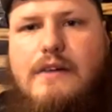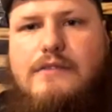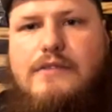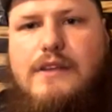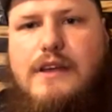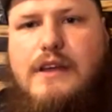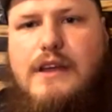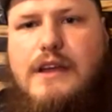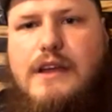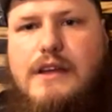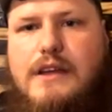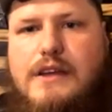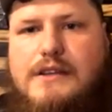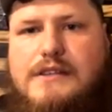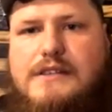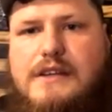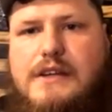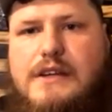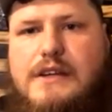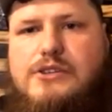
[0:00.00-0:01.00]
the
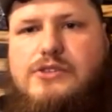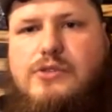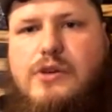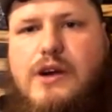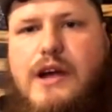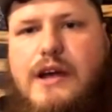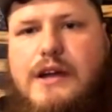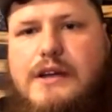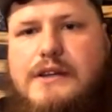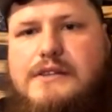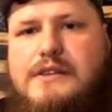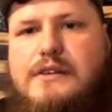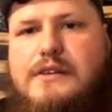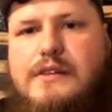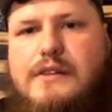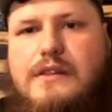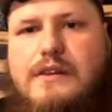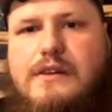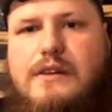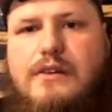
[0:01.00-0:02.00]
EDC trays,
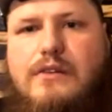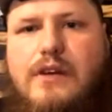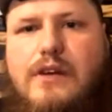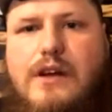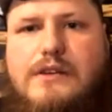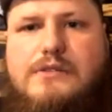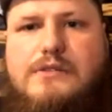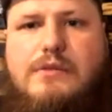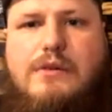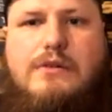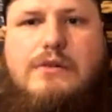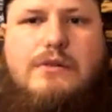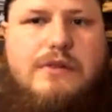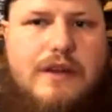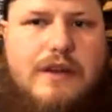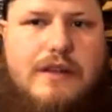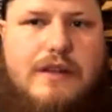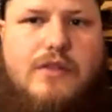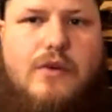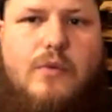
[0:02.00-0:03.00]
the deluxe one with
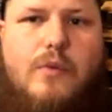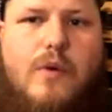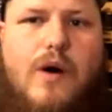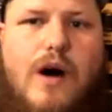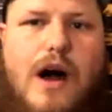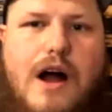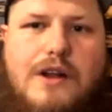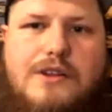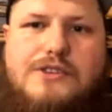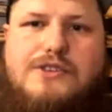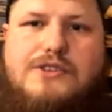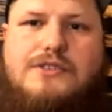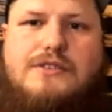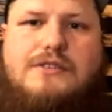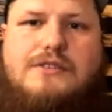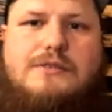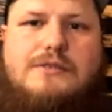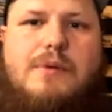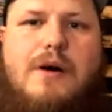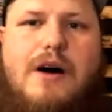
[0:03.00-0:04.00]
like the watch
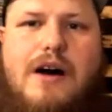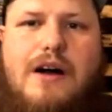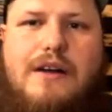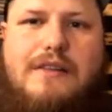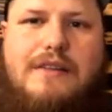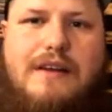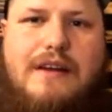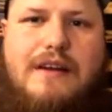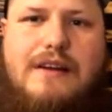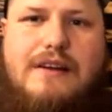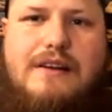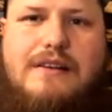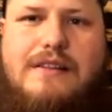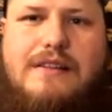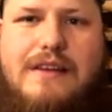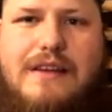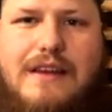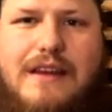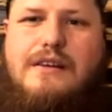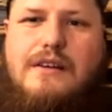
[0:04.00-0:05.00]
spot there that
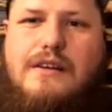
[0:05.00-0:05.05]
you have.